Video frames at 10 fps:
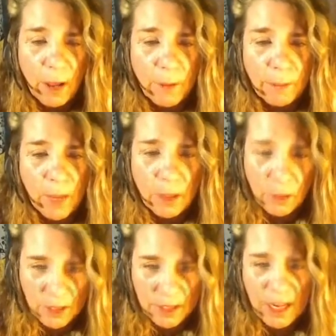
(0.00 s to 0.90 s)
and does
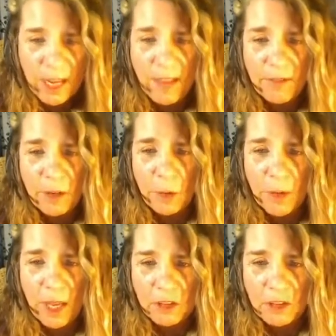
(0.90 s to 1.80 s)
not have the
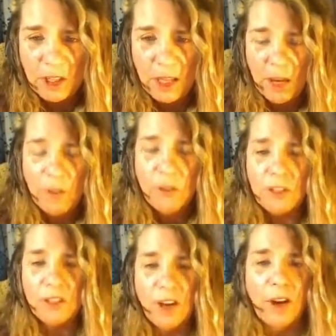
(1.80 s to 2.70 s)
location there to
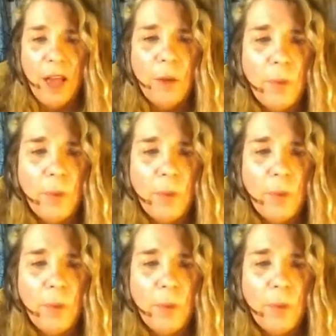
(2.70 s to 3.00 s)
start out with.